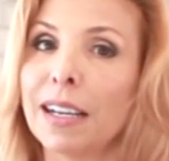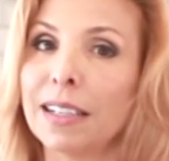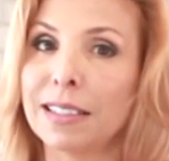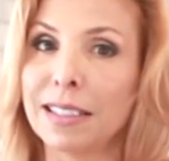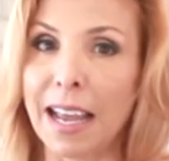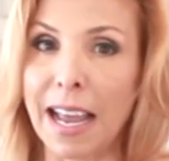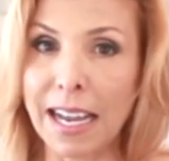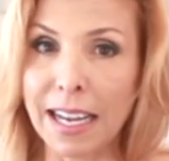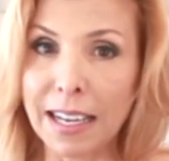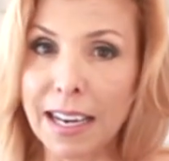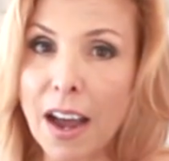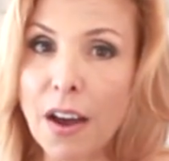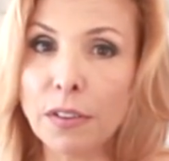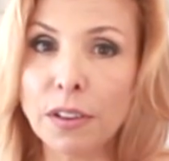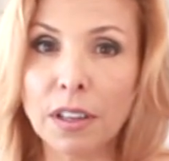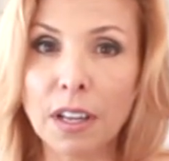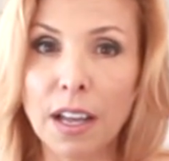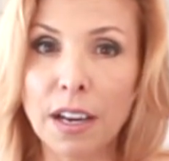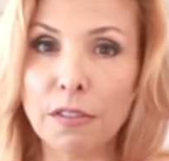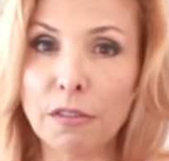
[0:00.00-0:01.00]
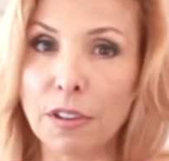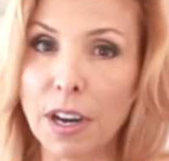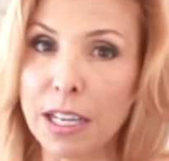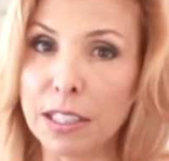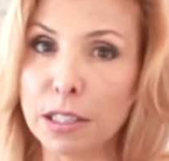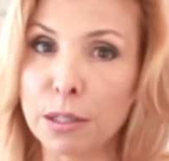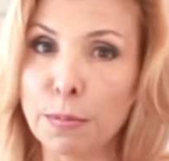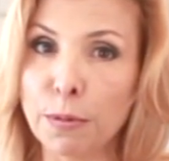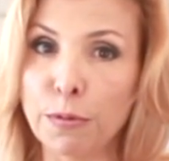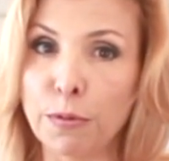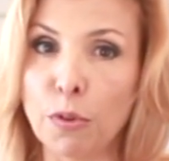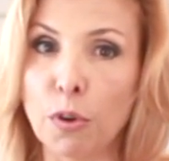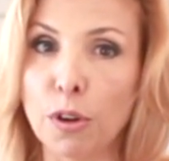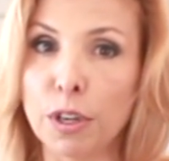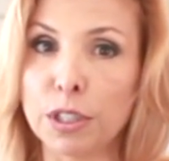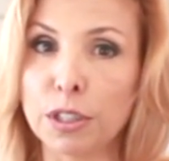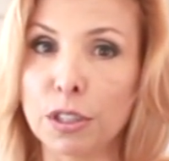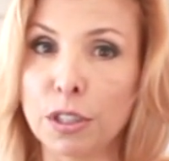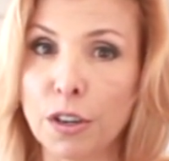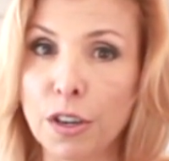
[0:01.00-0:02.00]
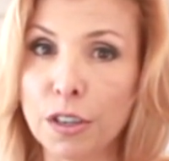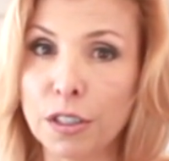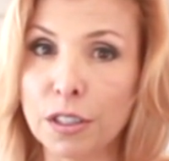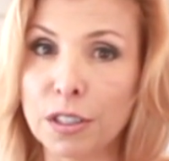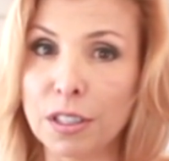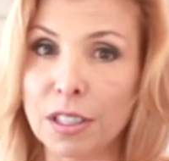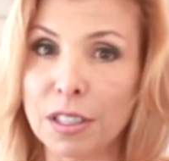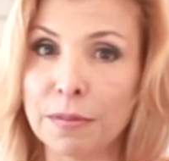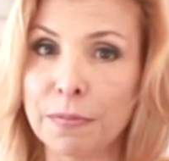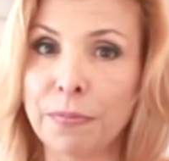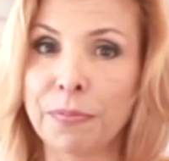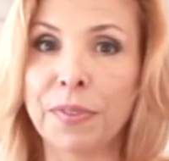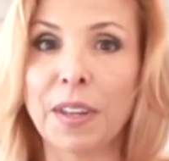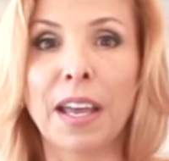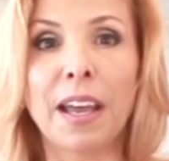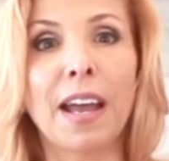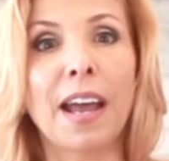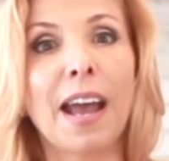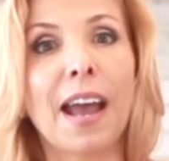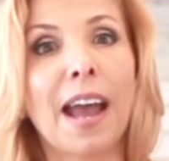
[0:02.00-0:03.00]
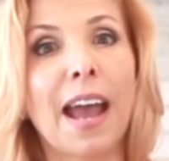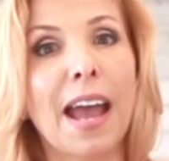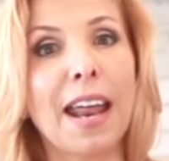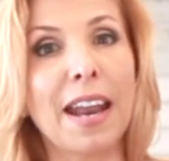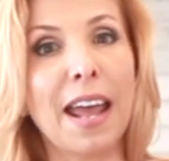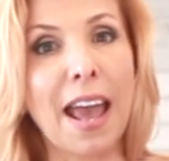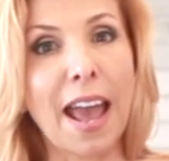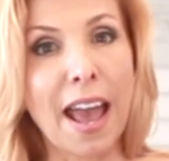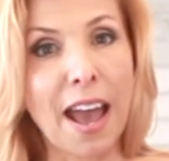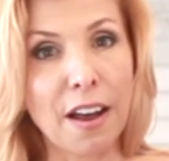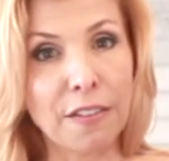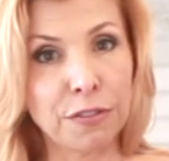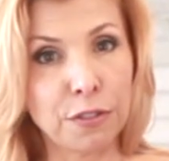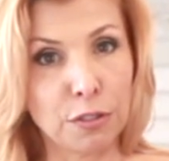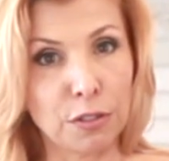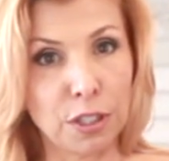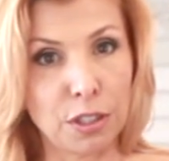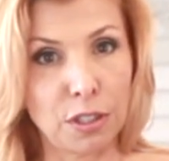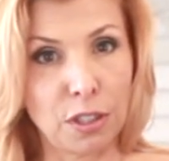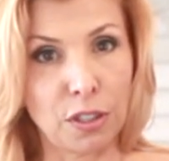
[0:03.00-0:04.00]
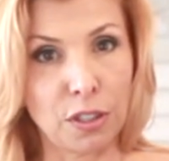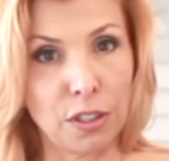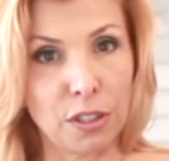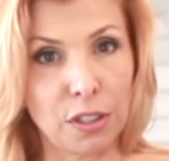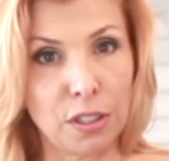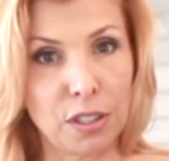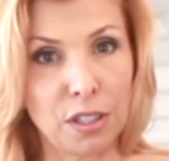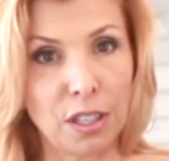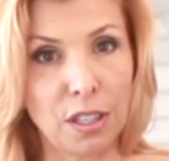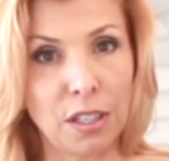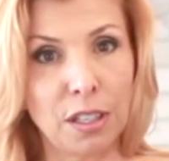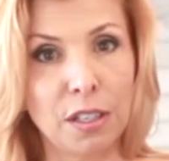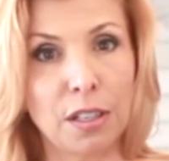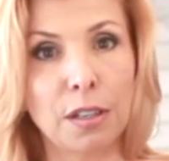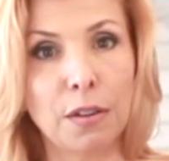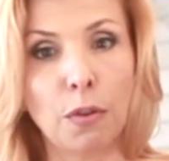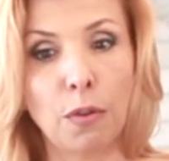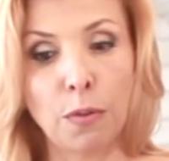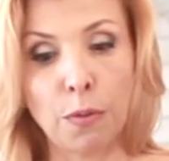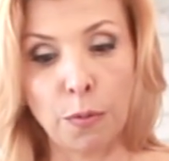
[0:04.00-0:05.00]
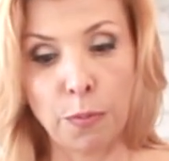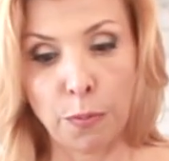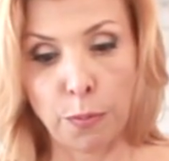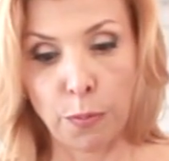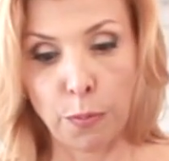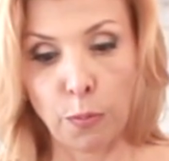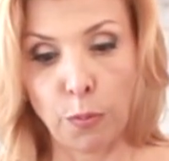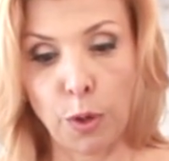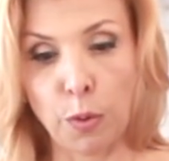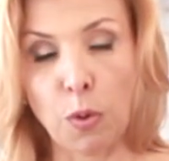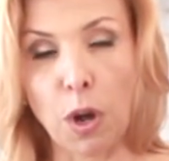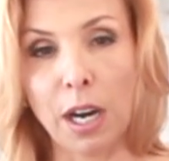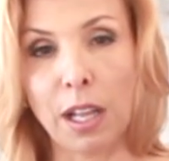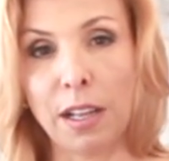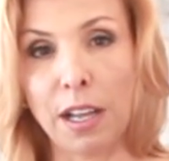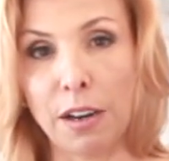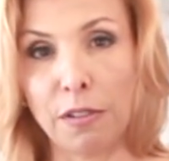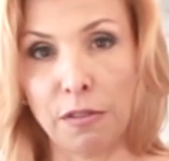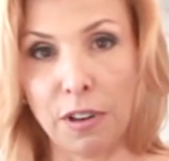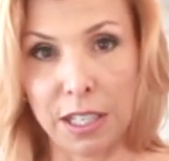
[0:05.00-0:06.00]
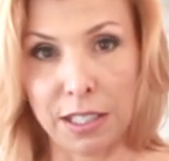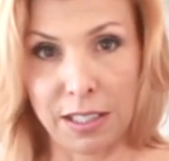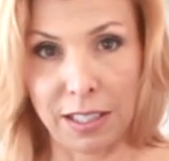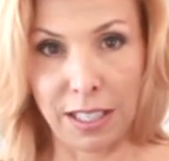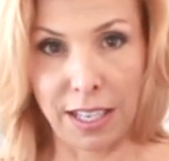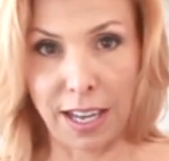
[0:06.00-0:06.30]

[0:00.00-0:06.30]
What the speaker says: Take it out and let it rest before it's cooked. And after it's cooked, we want to let it rest